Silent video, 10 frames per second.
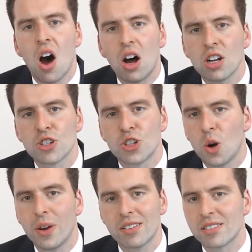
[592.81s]
All
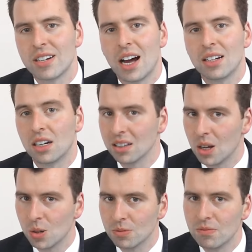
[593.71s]
showings are done
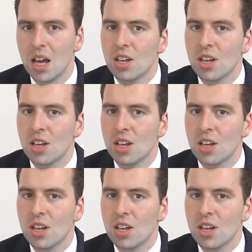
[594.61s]
alone,